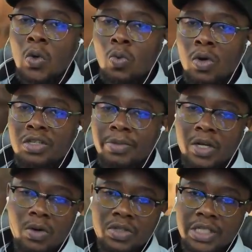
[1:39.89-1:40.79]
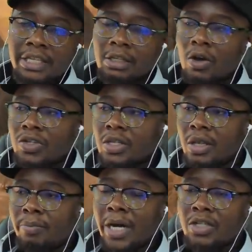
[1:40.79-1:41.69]
was because he lost
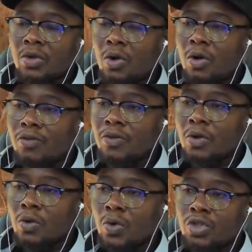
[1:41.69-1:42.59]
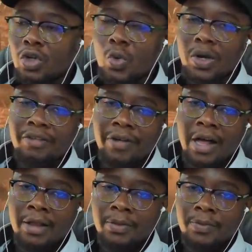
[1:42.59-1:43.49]
the Battle of Kissonde,